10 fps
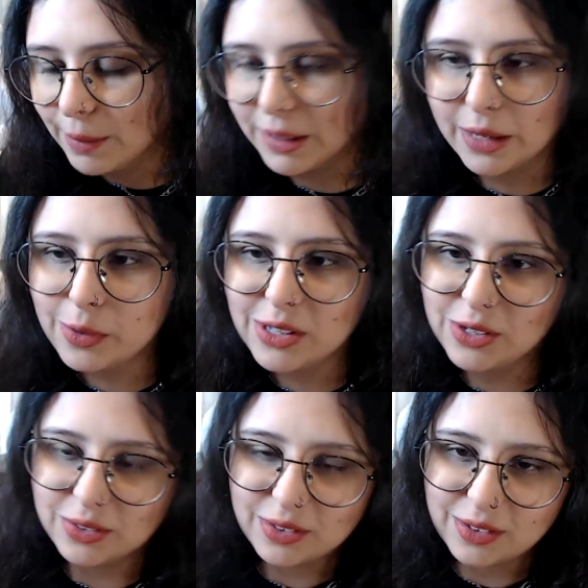But in Quint,
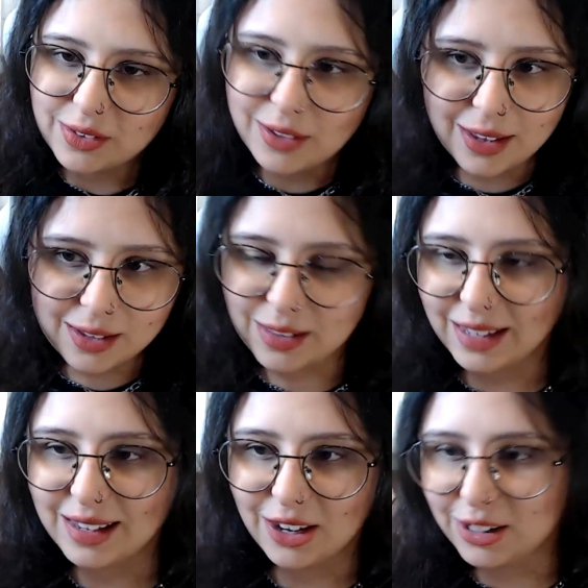you
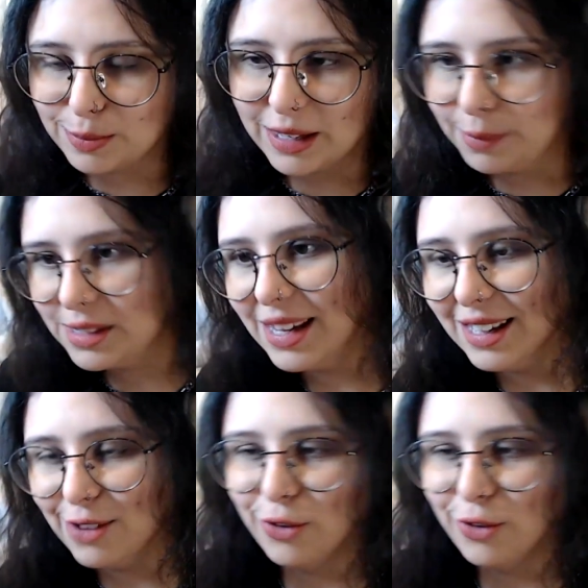like cannot make a mistake.